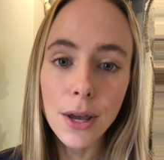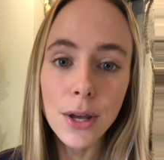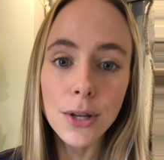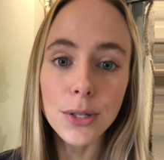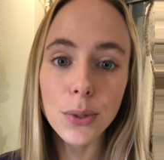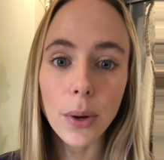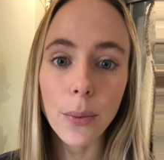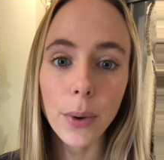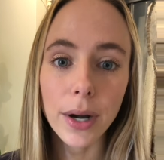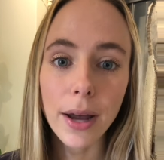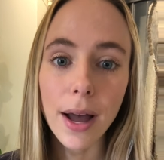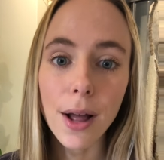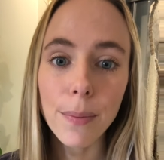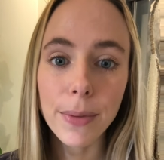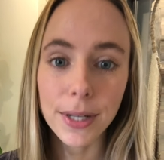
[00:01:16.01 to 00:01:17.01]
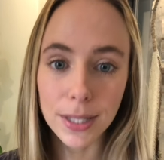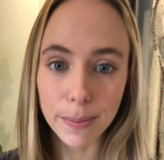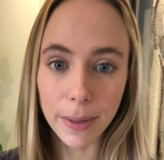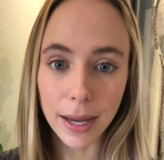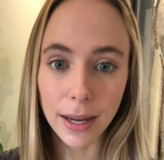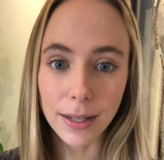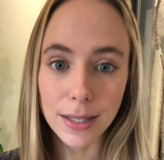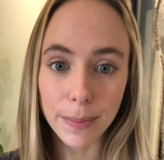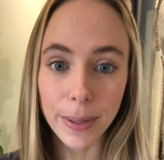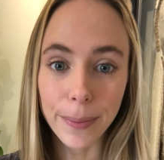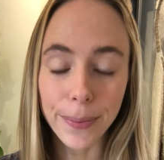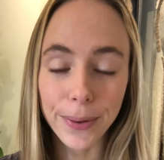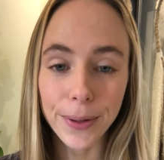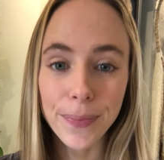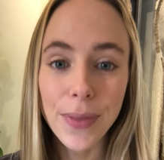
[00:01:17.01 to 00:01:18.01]
So I want to help explain to
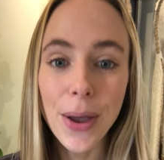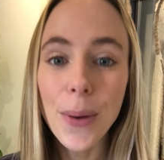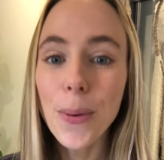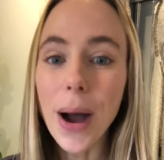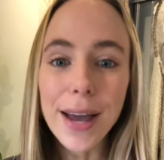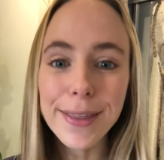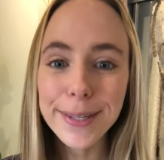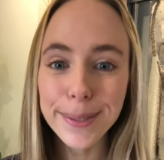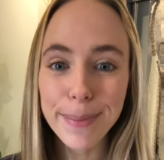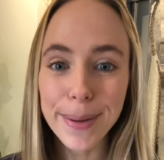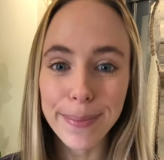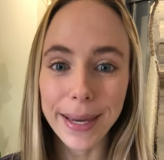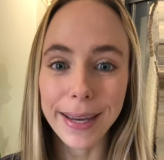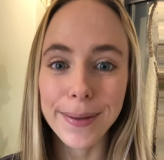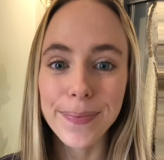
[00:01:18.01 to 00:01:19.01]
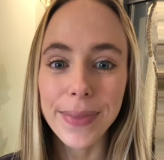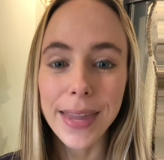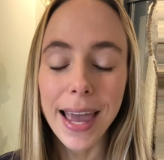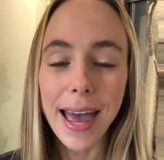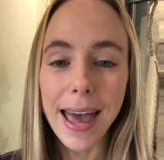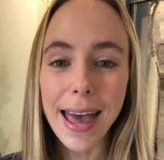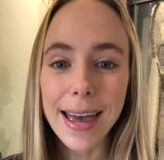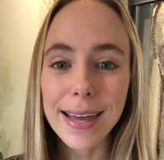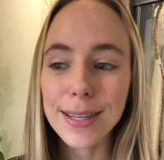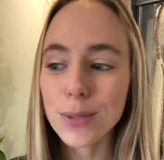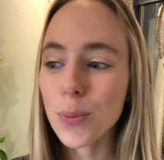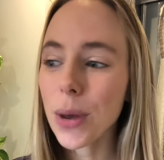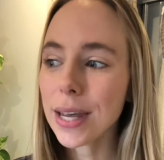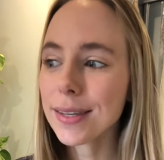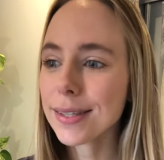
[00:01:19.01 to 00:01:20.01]
people why this may be and
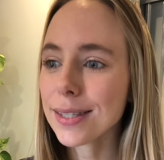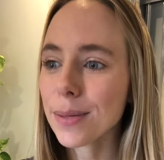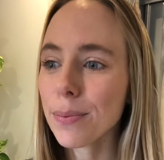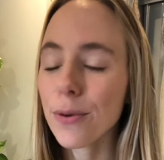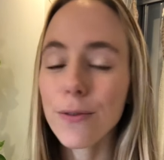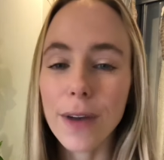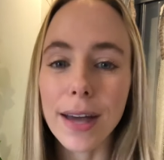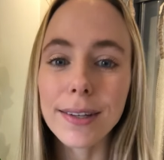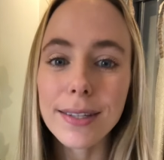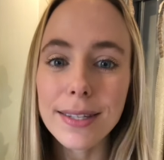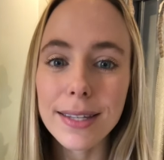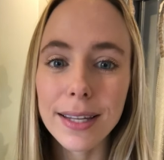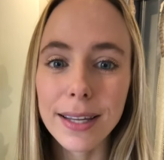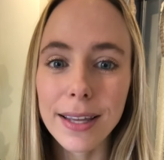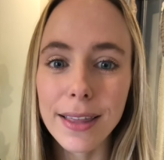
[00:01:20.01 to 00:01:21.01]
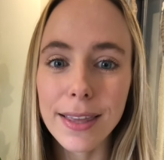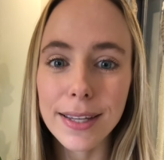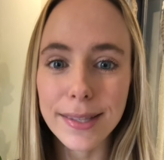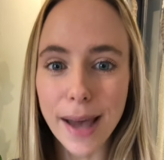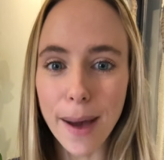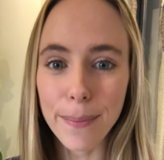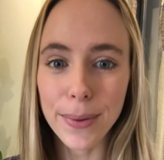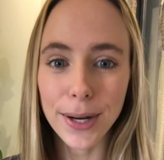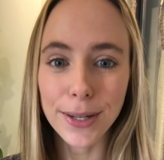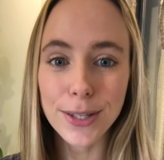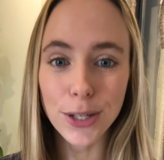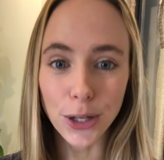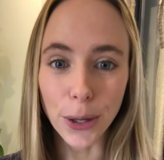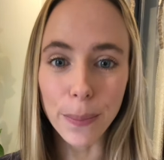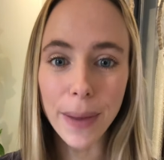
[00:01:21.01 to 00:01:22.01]
ways to prevent this happening to
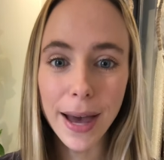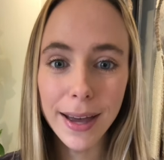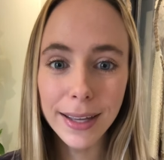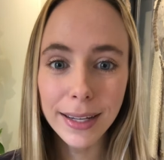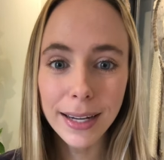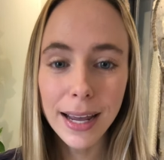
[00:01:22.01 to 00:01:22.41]
your pet,